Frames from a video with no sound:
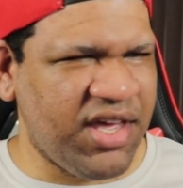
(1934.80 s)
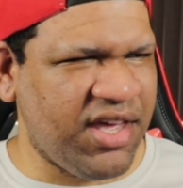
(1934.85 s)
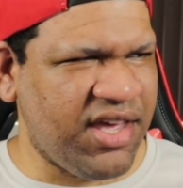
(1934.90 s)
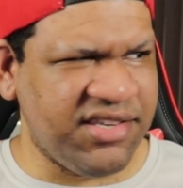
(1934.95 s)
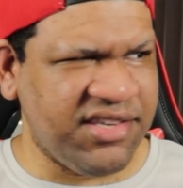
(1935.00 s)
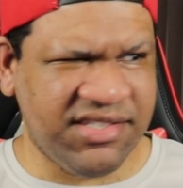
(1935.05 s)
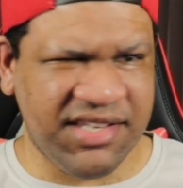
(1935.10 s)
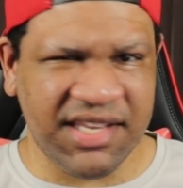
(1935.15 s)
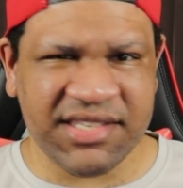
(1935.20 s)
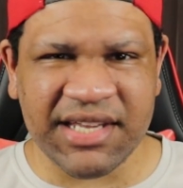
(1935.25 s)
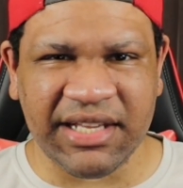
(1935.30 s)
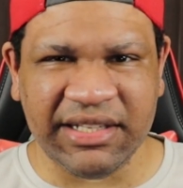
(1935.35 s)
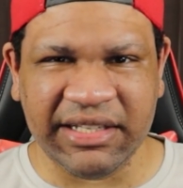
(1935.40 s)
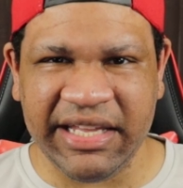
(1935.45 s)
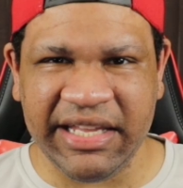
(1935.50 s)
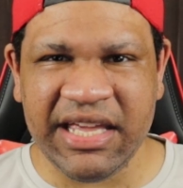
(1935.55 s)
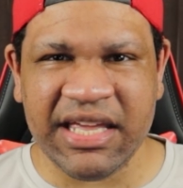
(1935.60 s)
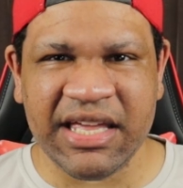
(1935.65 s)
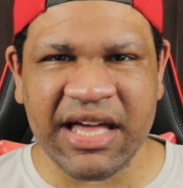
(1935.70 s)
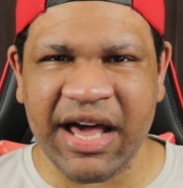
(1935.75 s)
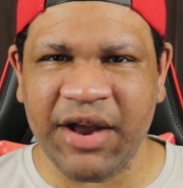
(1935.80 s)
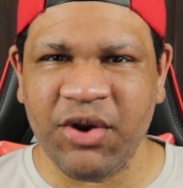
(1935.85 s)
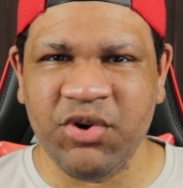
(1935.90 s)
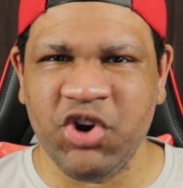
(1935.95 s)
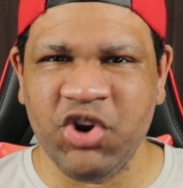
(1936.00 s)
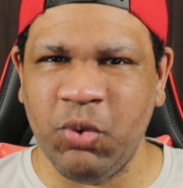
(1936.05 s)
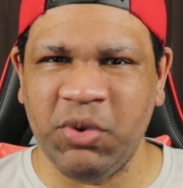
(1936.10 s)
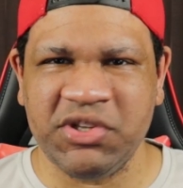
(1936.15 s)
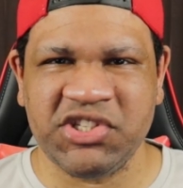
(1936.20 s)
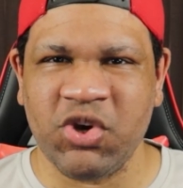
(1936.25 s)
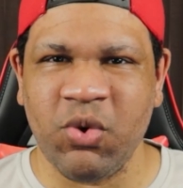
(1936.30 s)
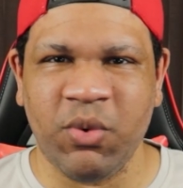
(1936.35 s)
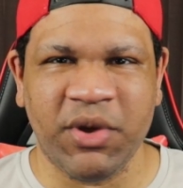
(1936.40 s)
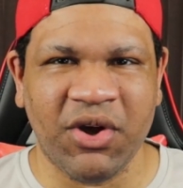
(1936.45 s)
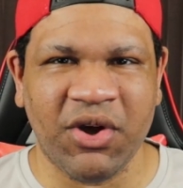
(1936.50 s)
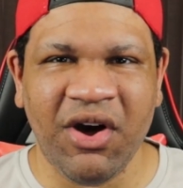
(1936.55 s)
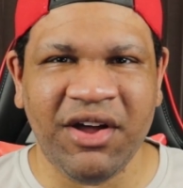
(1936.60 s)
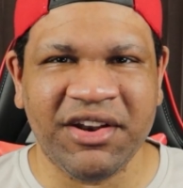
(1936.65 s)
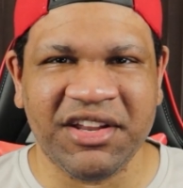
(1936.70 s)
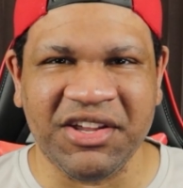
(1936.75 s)
is this a leak? I don't know what's
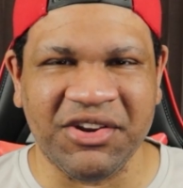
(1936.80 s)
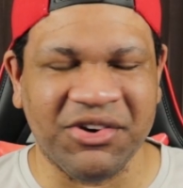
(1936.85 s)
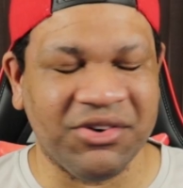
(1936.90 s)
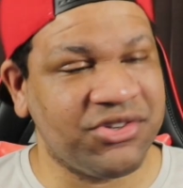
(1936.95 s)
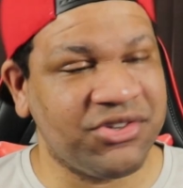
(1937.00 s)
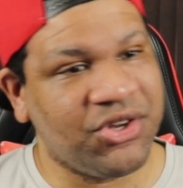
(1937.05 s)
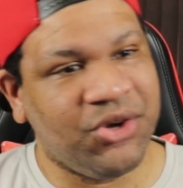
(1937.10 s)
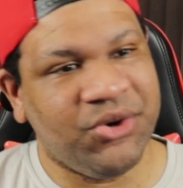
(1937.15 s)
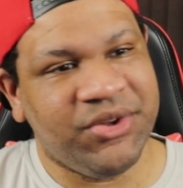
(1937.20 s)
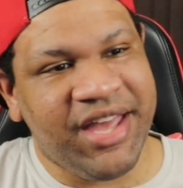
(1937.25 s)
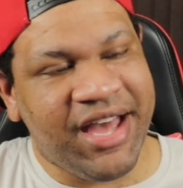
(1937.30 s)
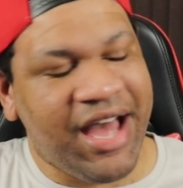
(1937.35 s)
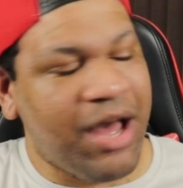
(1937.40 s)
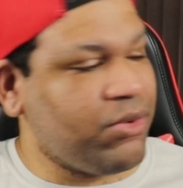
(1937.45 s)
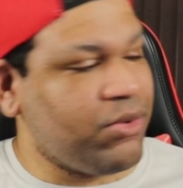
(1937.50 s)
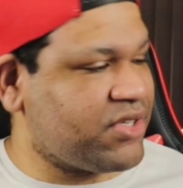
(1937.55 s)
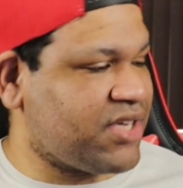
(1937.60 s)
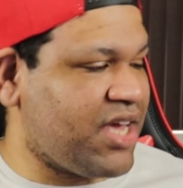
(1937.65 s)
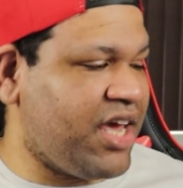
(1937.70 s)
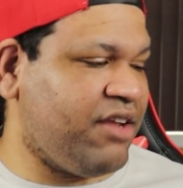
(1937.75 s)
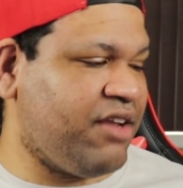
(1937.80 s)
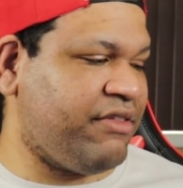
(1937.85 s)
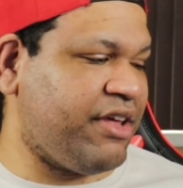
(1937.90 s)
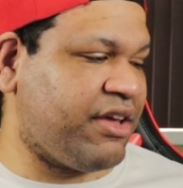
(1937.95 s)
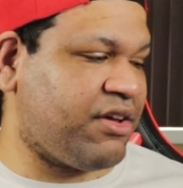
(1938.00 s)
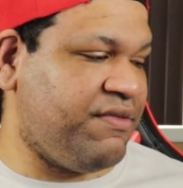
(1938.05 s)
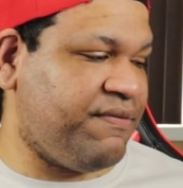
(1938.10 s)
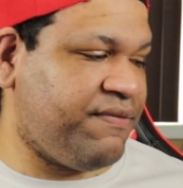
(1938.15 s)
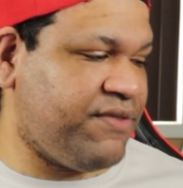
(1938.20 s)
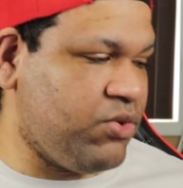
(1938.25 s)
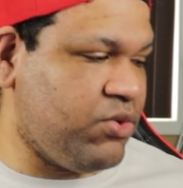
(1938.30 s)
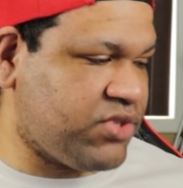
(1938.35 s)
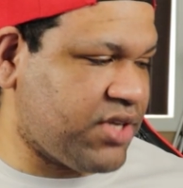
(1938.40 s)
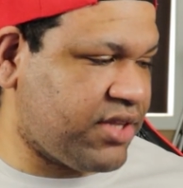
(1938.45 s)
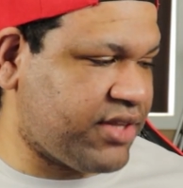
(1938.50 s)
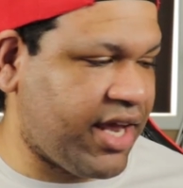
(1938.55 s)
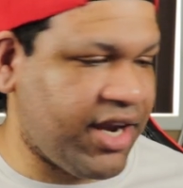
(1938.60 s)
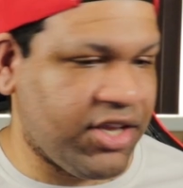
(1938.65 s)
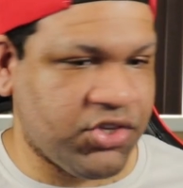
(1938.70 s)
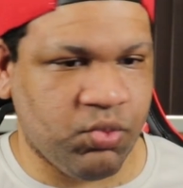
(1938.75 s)
going on here. So yeah, I was kind of like confused
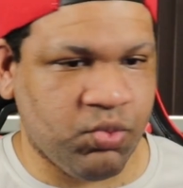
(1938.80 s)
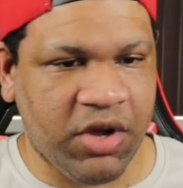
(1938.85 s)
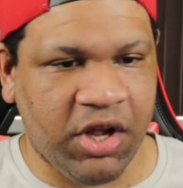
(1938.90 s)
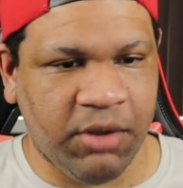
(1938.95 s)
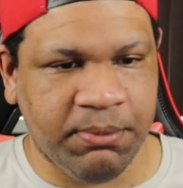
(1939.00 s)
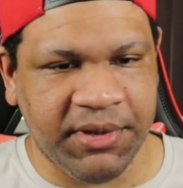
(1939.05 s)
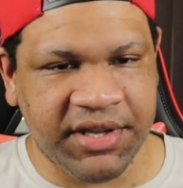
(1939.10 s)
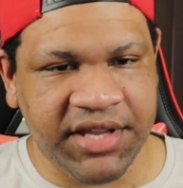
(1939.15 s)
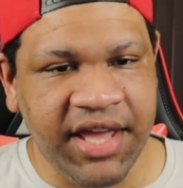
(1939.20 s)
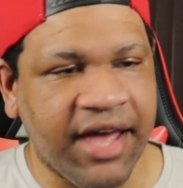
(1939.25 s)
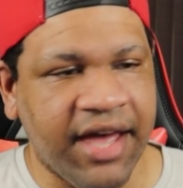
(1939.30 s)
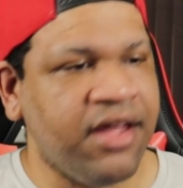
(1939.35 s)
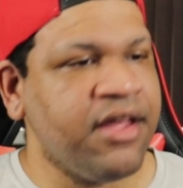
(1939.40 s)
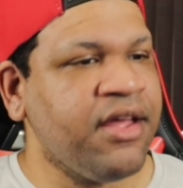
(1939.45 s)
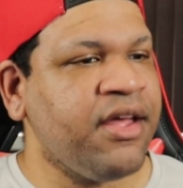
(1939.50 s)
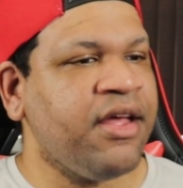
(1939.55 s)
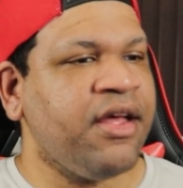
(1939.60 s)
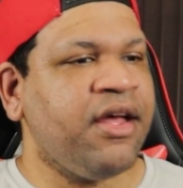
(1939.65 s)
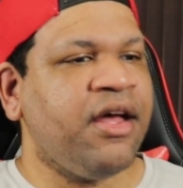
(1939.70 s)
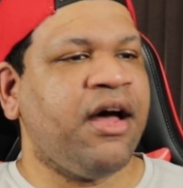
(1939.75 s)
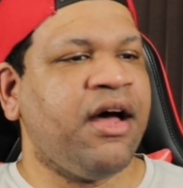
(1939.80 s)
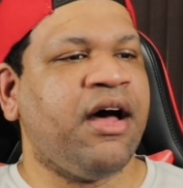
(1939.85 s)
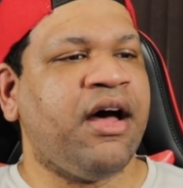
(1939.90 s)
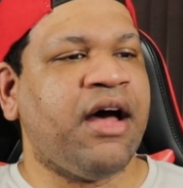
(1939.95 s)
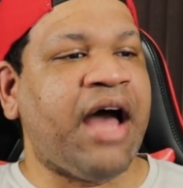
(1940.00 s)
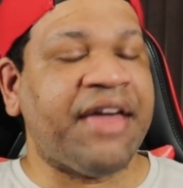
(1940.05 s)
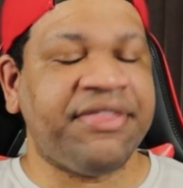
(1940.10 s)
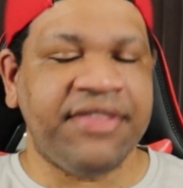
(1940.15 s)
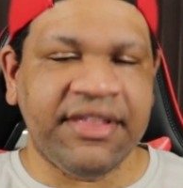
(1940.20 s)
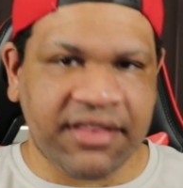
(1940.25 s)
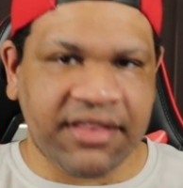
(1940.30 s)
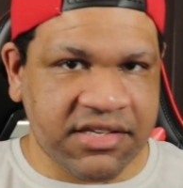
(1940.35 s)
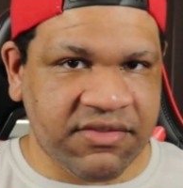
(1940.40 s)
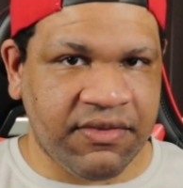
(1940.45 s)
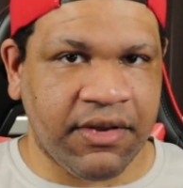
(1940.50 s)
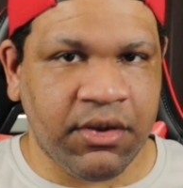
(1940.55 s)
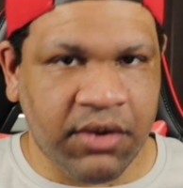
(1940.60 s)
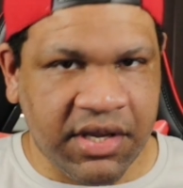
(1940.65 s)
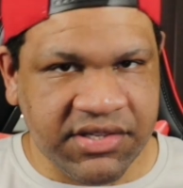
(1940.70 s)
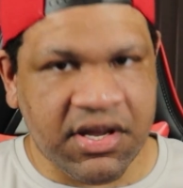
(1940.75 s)
at that as well. But yeah, I think this
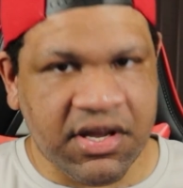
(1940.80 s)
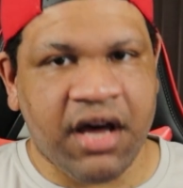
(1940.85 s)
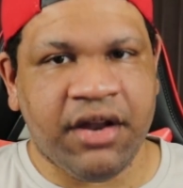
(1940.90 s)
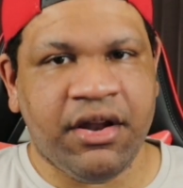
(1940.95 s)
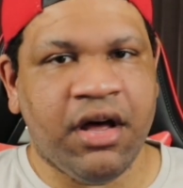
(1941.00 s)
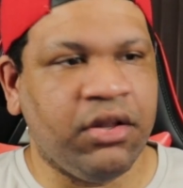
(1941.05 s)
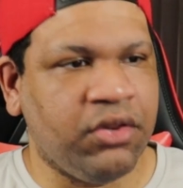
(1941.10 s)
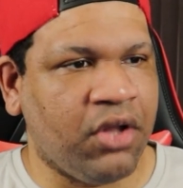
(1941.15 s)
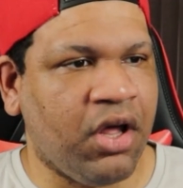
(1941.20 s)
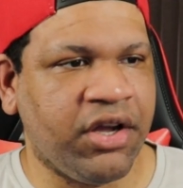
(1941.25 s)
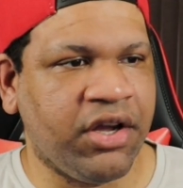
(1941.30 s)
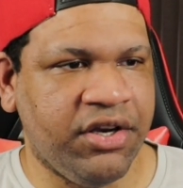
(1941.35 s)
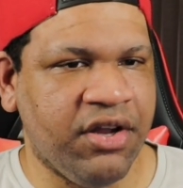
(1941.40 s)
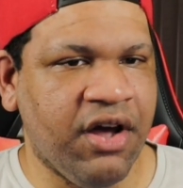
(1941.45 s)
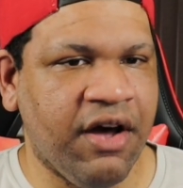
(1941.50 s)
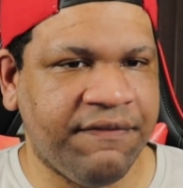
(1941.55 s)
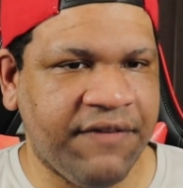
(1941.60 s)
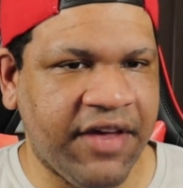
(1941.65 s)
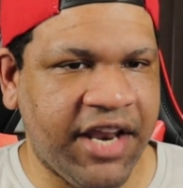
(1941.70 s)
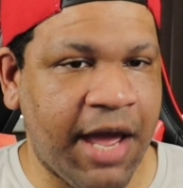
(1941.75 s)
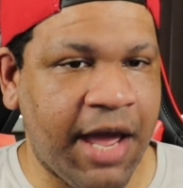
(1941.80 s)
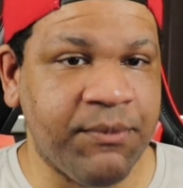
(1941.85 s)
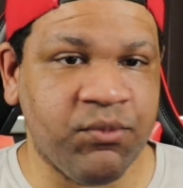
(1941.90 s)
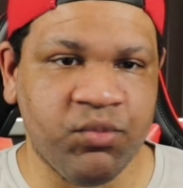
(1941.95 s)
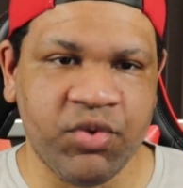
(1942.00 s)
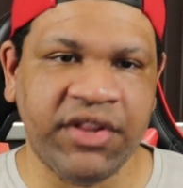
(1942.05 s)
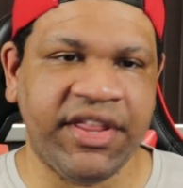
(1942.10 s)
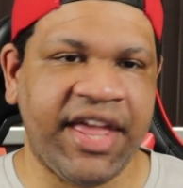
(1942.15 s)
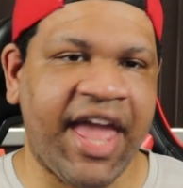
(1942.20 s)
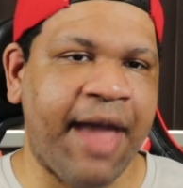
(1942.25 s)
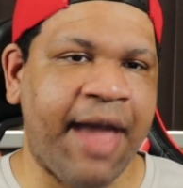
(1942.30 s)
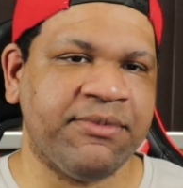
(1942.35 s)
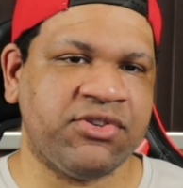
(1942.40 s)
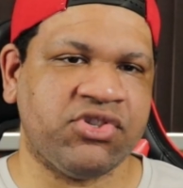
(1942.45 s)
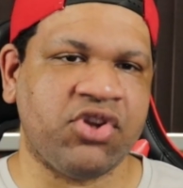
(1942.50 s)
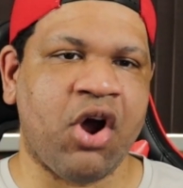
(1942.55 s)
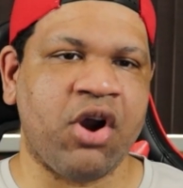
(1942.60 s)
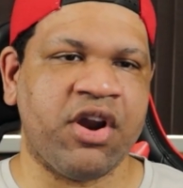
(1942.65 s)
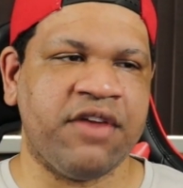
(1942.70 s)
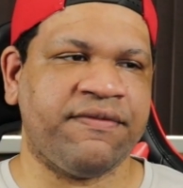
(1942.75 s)
video has gone on long enough, and I really am
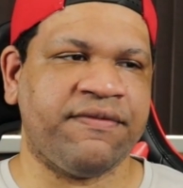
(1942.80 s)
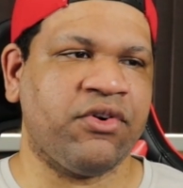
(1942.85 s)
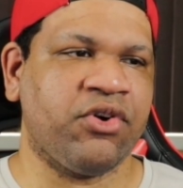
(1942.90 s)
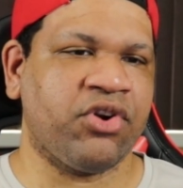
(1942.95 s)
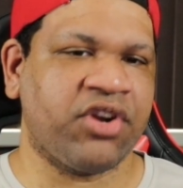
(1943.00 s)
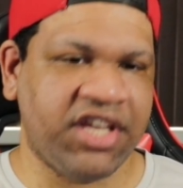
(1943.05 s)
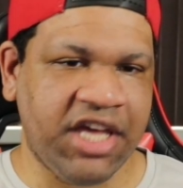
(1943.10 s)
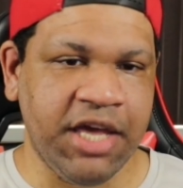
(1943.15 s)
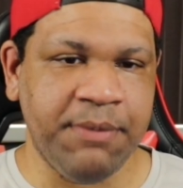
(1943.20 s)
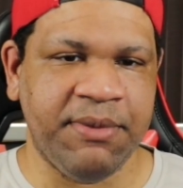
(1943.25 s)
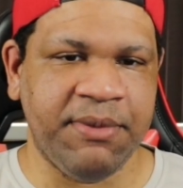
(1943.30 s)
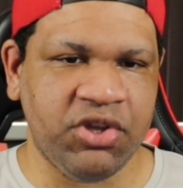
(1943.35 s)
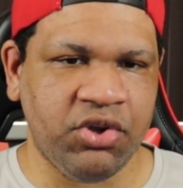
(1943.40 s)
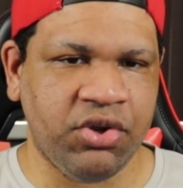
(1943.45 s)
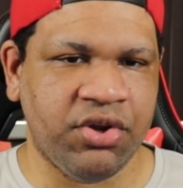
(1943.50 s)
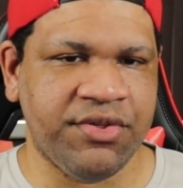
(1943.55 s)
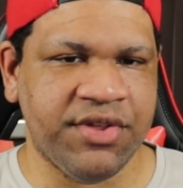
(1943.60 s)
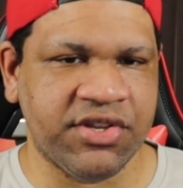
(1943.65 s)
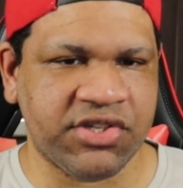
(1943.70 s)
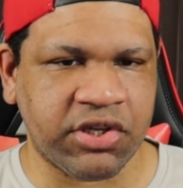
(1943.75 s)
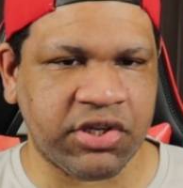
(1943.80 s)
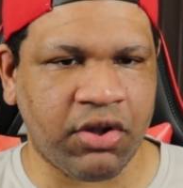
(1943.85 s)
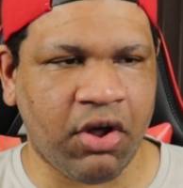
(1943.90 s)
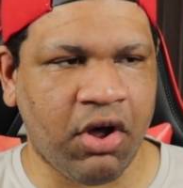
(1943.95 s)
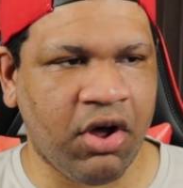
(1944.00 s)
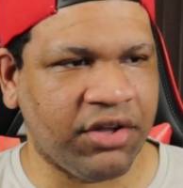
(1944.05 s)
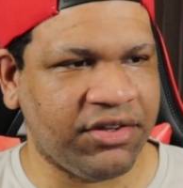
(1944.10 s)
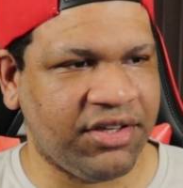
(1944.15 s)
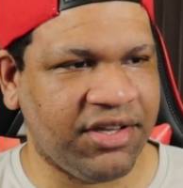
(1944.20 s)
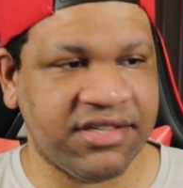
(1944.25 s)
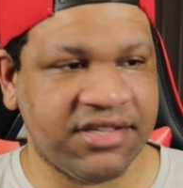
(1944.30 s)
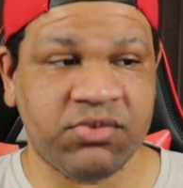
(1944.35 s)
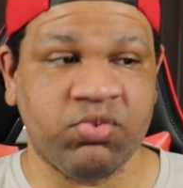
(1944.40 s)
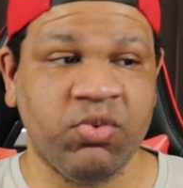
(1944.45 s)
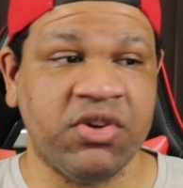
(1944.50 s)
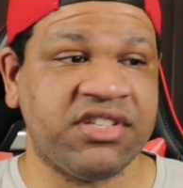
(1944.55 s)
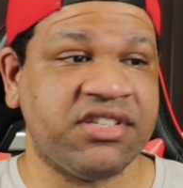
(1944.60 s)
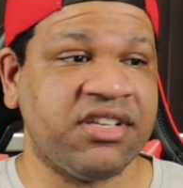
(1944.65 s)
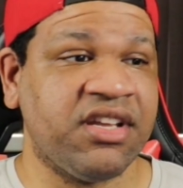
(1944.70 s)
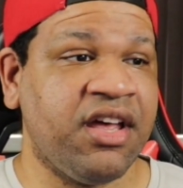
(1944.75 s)
sorry for keeping you here this long. This
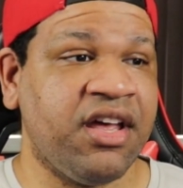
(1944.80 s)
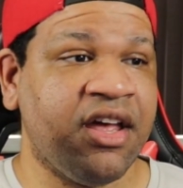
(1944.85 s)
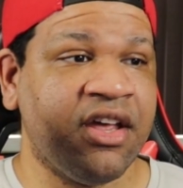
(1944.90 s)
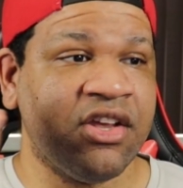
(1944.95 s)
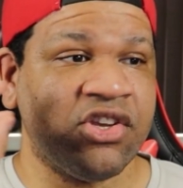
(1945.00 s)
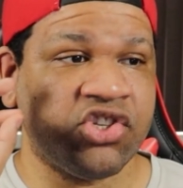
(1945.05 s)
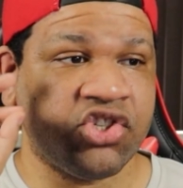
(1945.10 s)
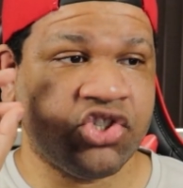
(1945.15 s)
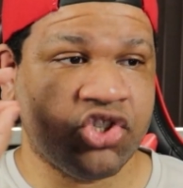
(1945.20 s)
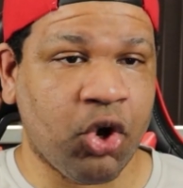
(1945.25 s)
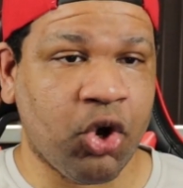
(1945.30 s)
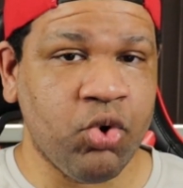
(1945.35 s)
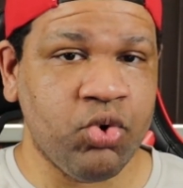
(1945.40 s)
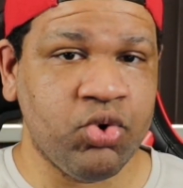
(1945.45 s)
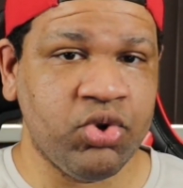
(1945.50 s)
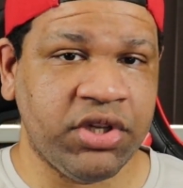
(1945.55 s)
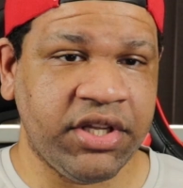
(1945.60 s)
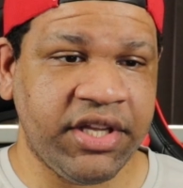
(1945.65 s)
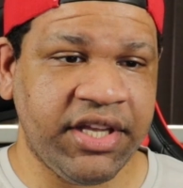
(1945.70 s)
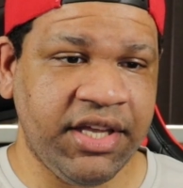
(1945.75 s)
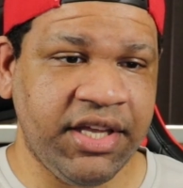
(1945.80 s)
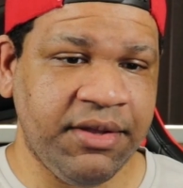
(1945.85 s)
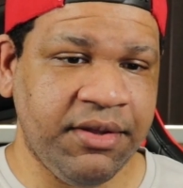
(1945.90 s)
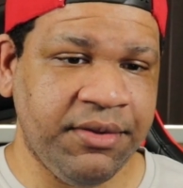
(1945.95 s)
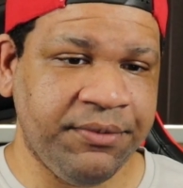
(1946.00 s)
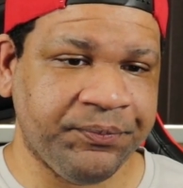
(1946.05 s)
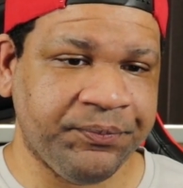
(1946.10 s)
was solely